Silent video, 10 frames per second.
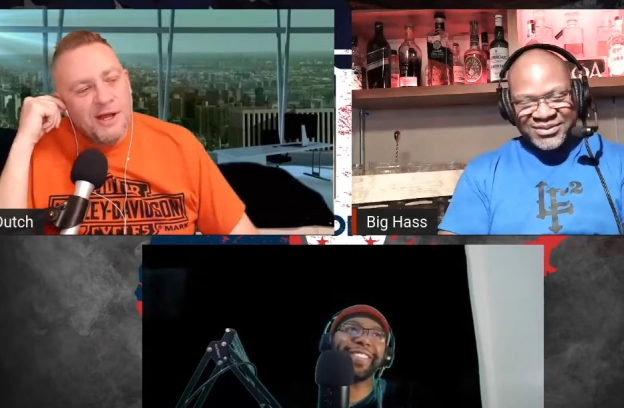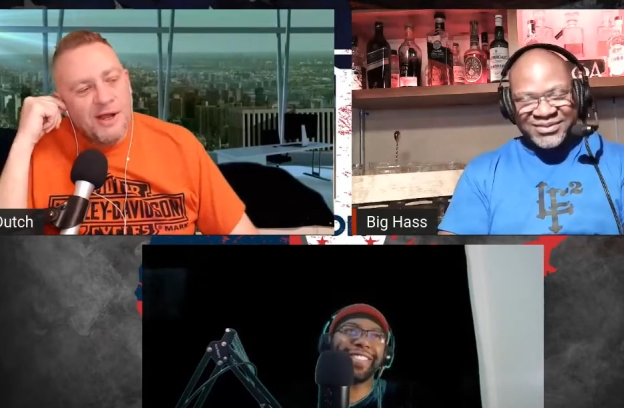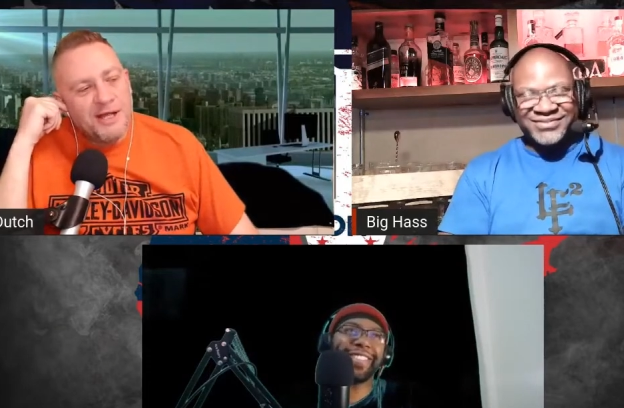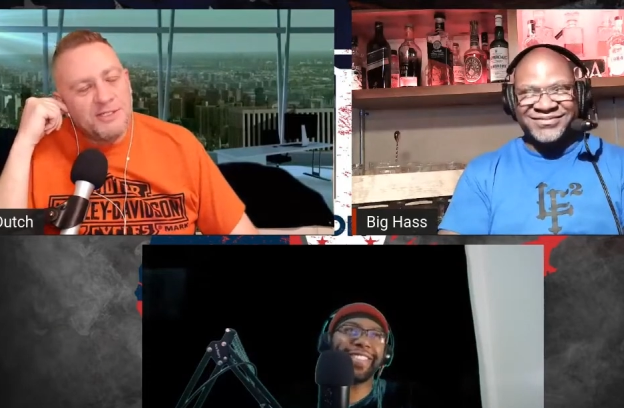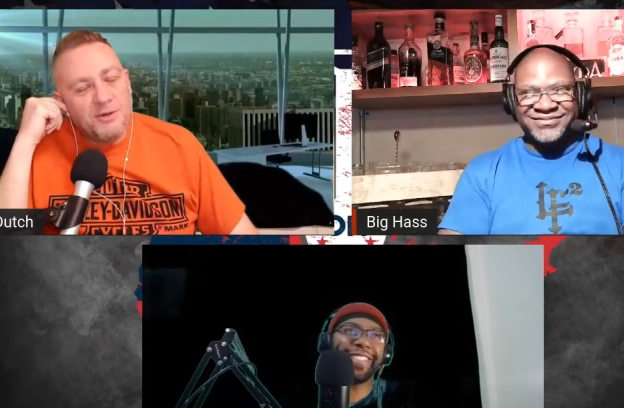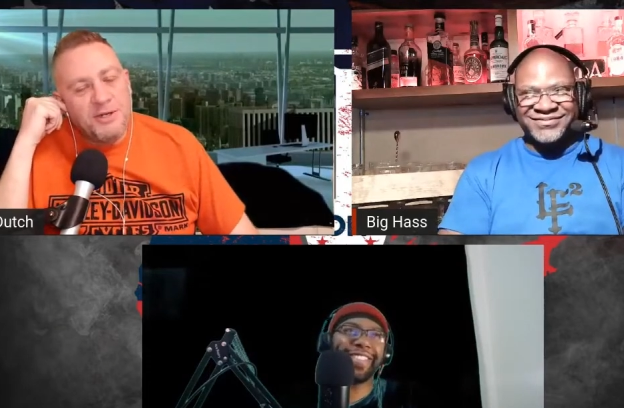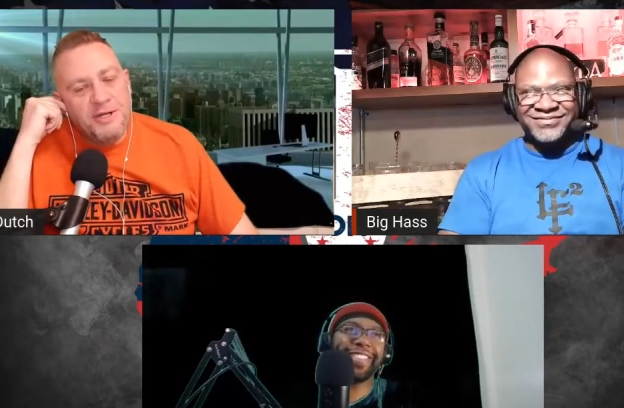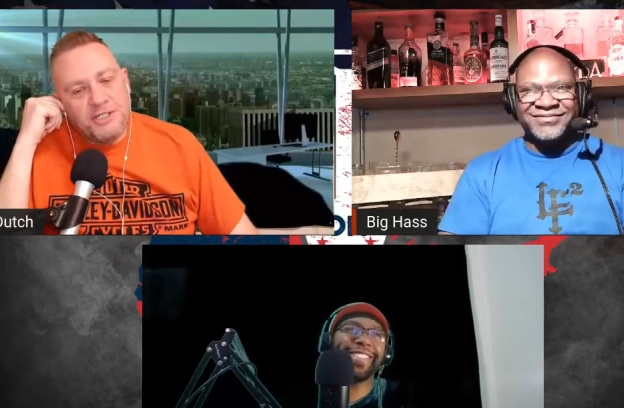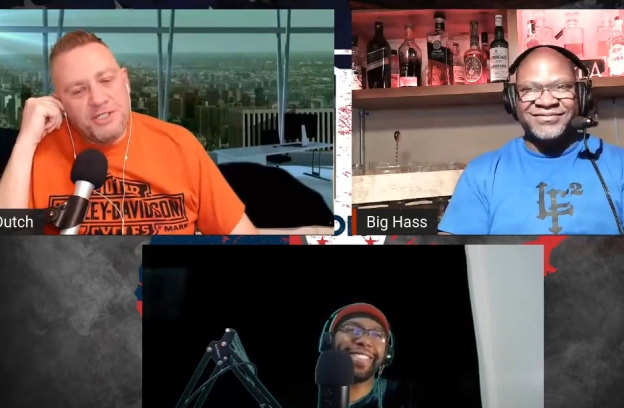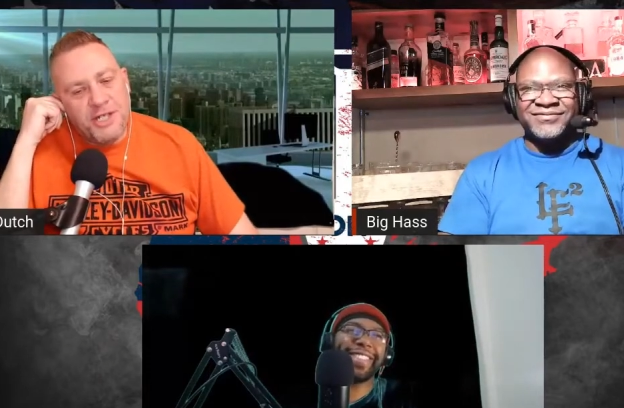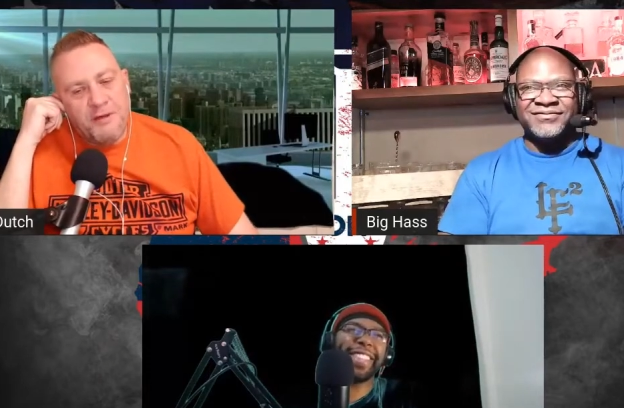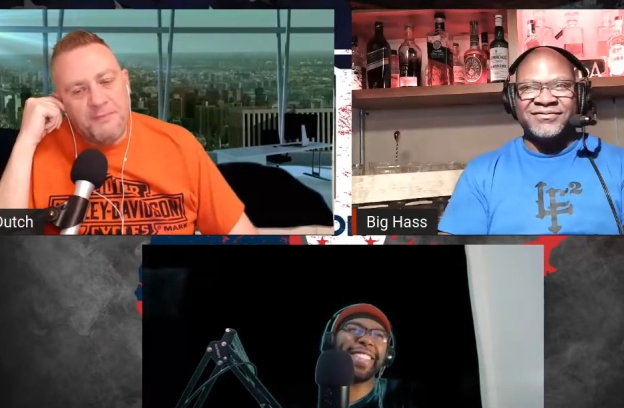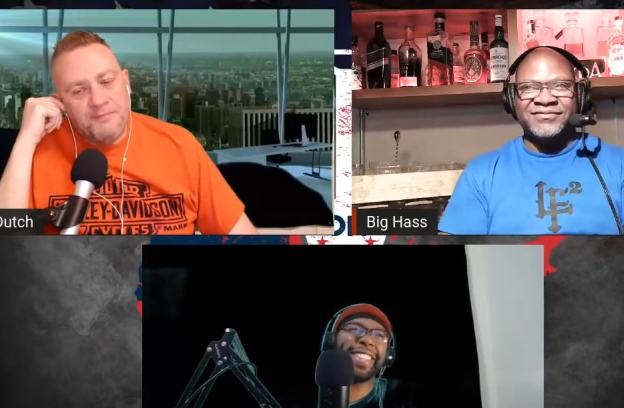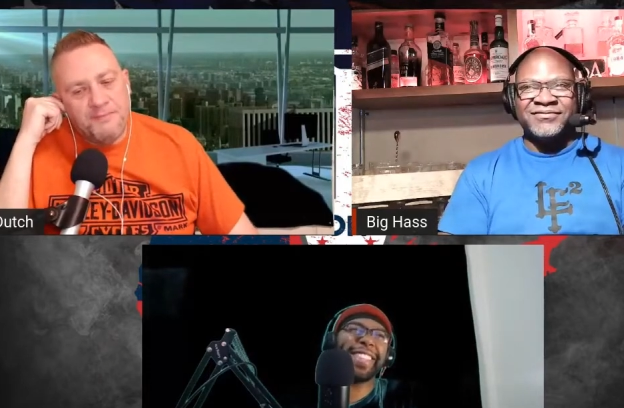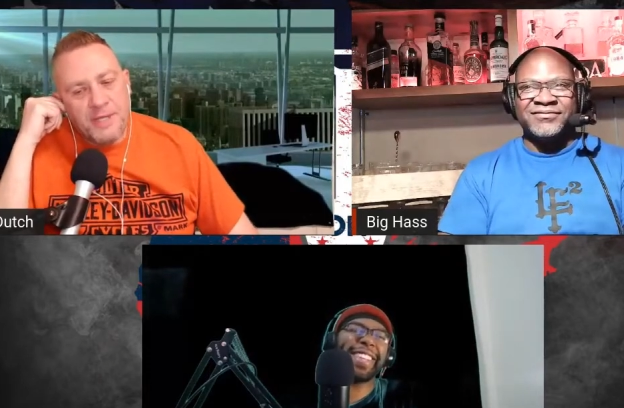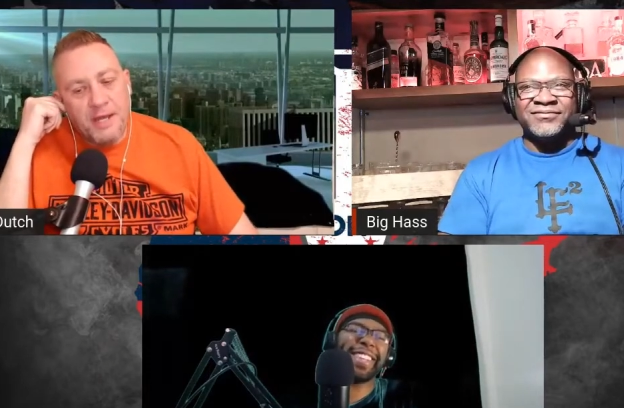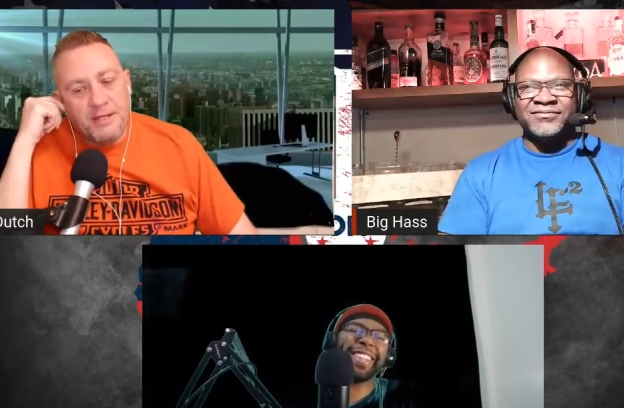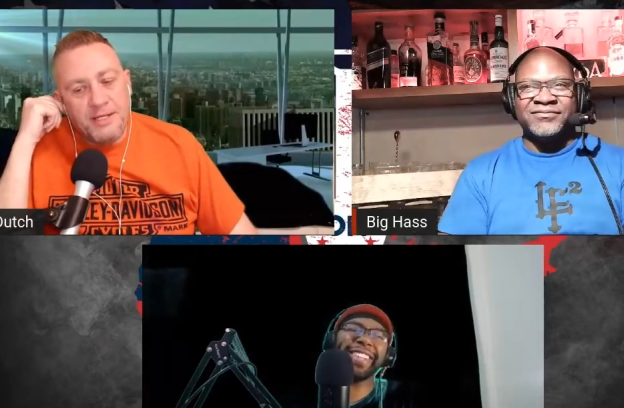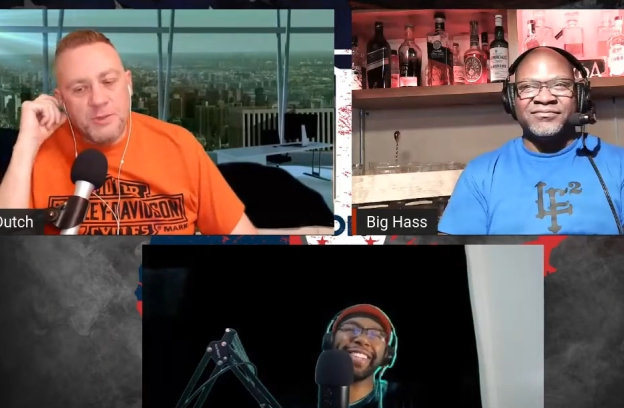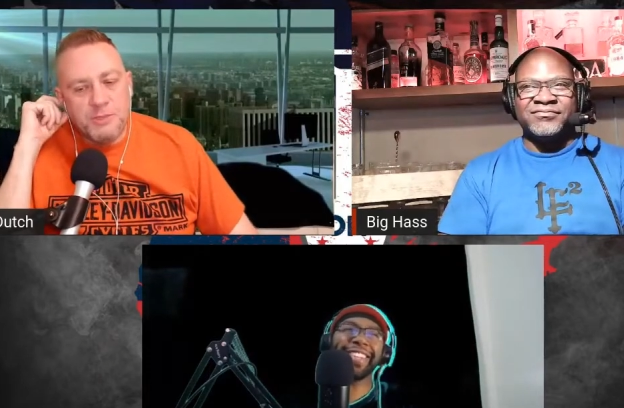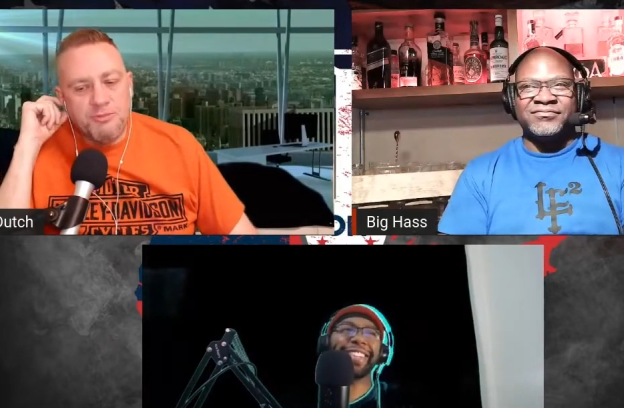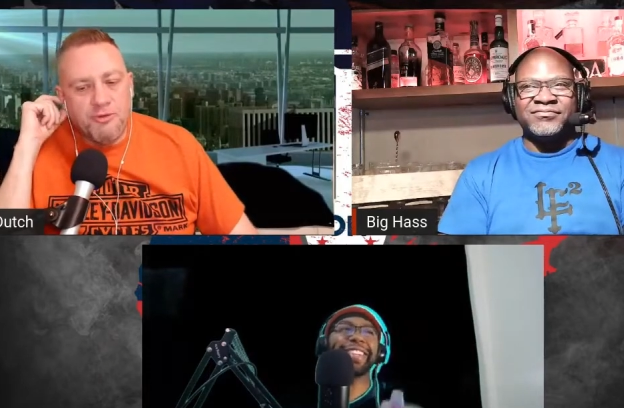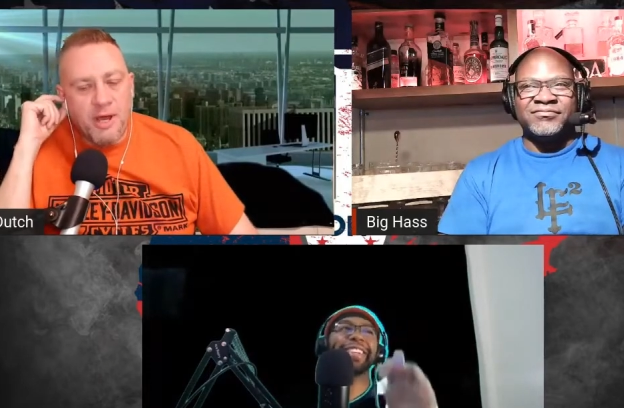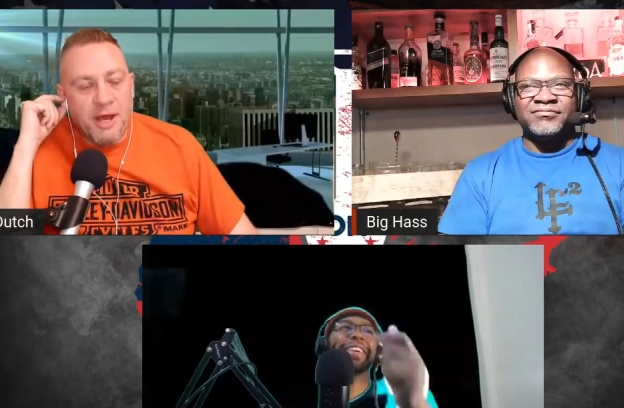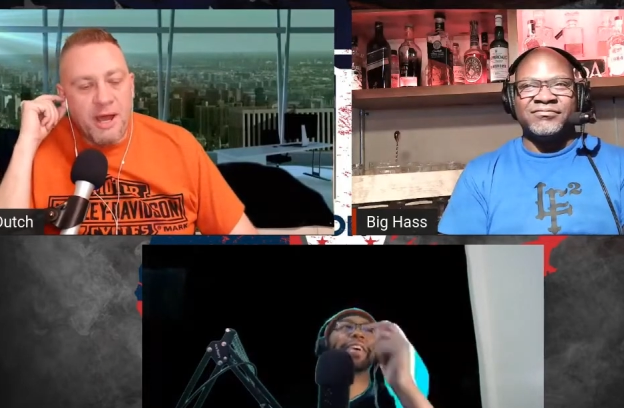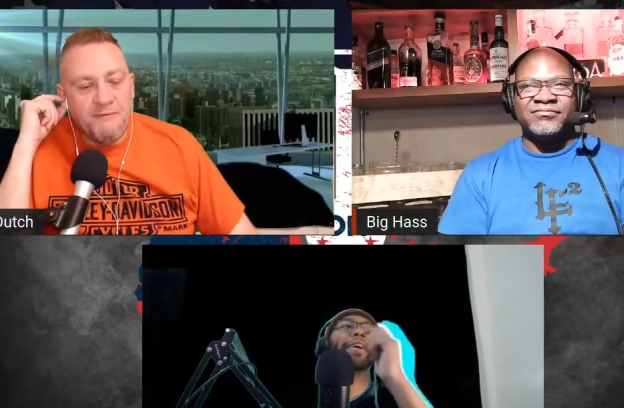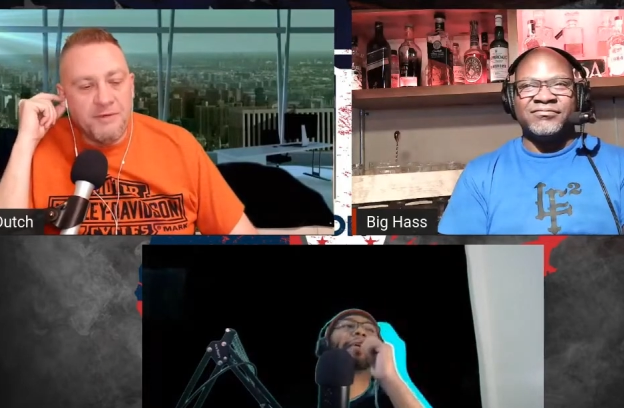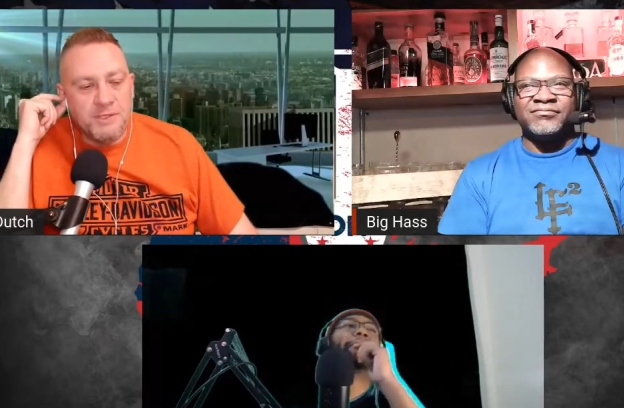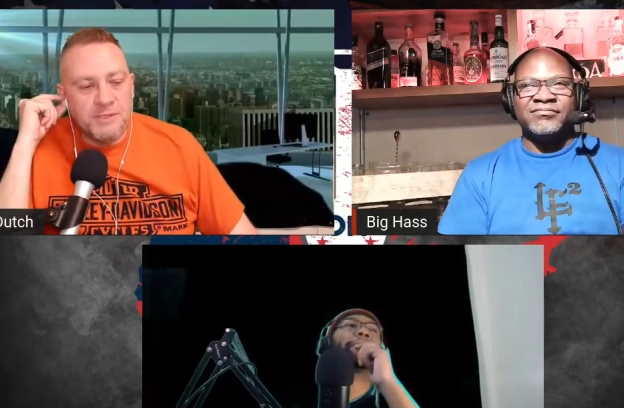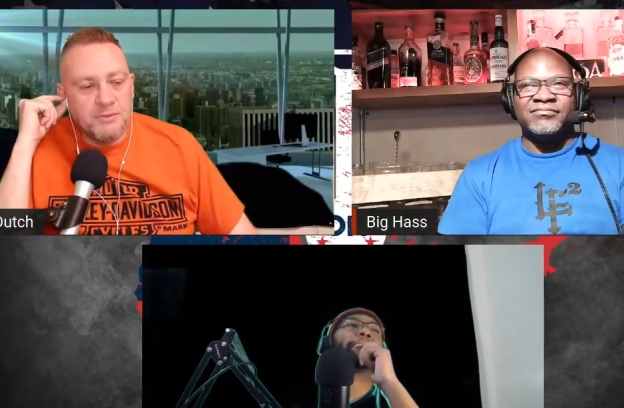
Speaker 1: All right, so nutshell, and this was point. I, I first